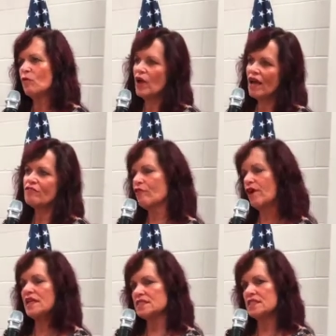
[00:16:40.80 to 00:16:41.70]
And we have
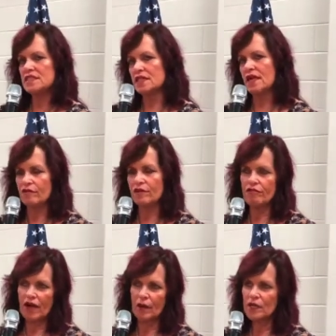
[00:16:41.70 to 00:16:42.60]
crazies in
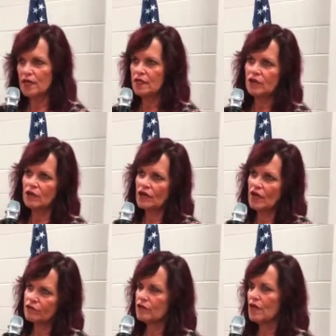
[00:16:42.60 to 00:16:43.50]
every family, and you
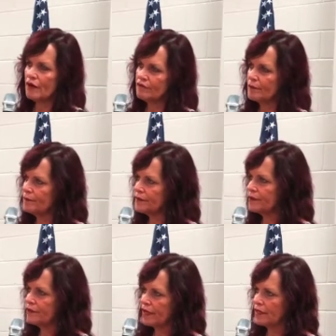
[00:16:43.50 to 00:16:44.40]
don't have to love
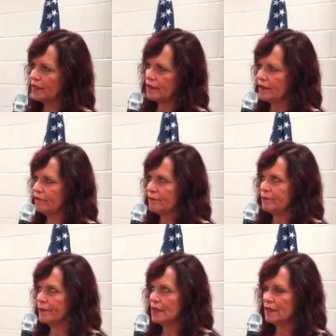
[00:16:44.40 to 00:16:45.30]
them. You can leave
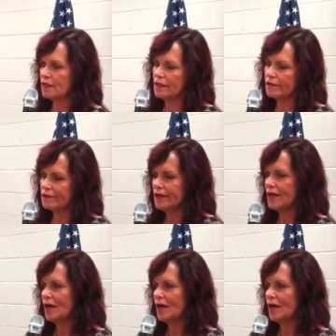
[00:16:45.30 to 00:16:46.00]
them, you know.